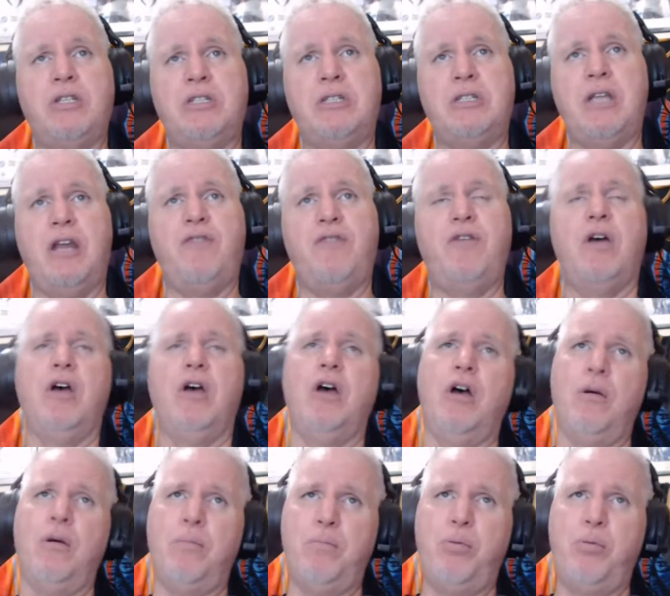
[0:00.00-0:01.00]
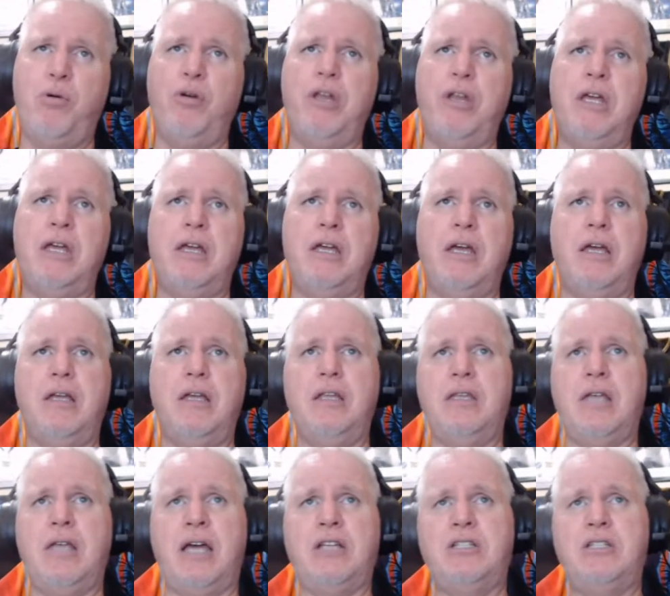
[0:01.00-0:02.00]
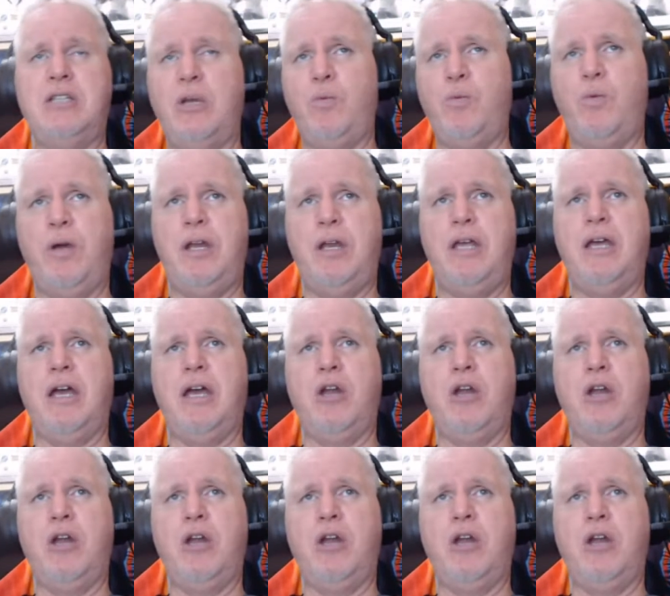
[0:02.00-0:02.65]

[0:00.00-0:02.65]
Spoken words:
instead of putting like Dinwiddie.